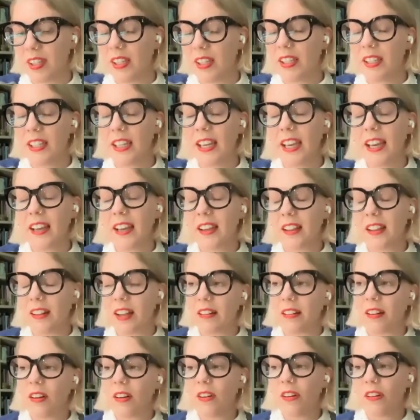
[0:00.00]
Yeah,
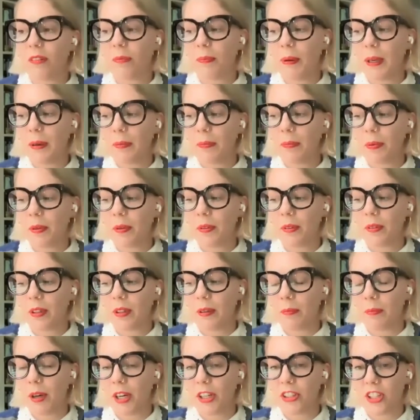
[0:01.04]
that's a lot of people
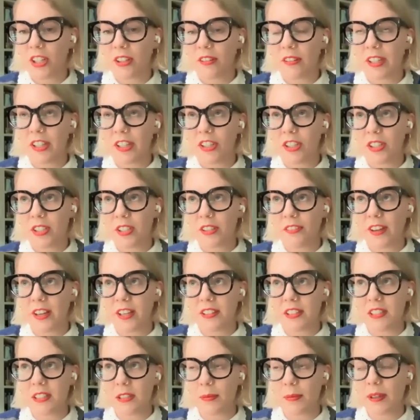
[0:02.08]
in my generation's
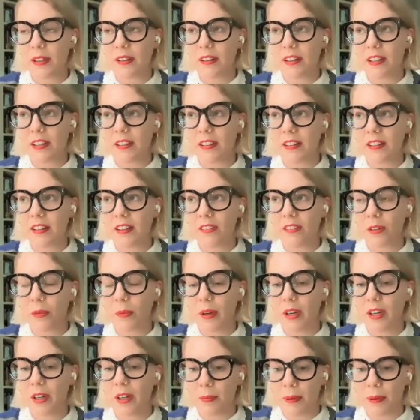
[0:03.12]
first experience of the
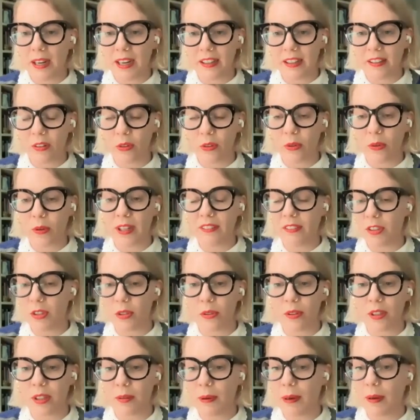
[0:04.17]
workplace, or even
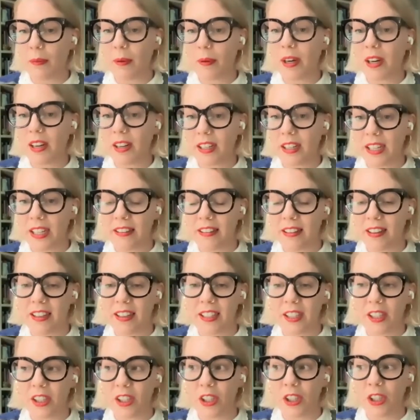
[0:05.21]
talking about work, is
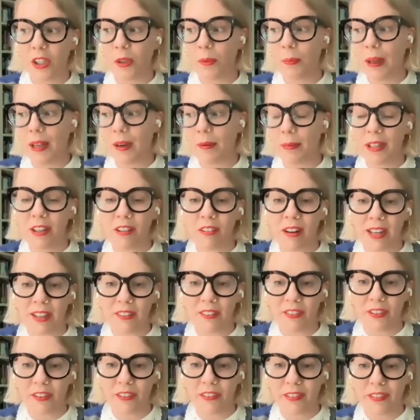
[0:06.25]
like, you better be
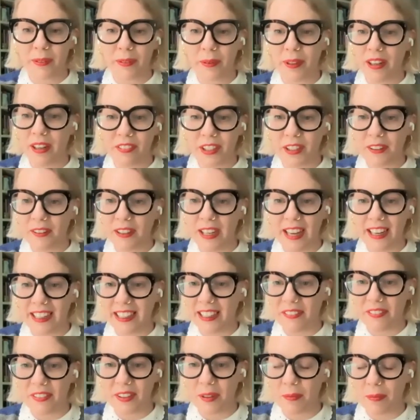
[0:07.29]
grateful for whatever you get
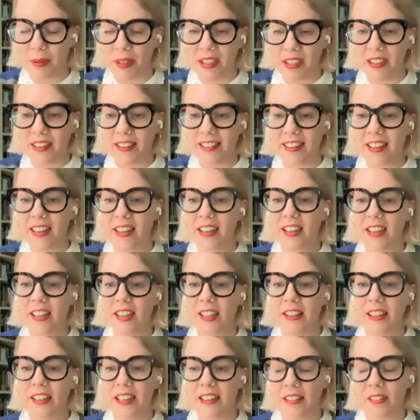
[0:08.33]
given because
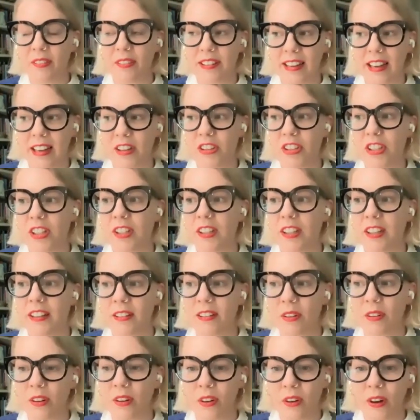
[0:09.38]
it's a recession. There's
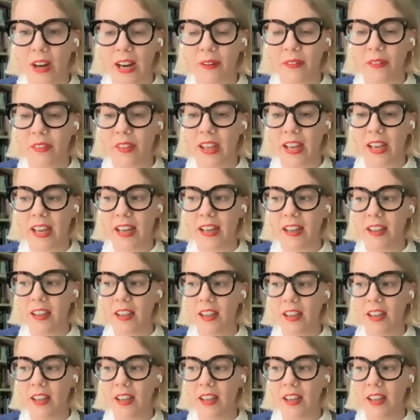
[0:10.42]
not a lot out there.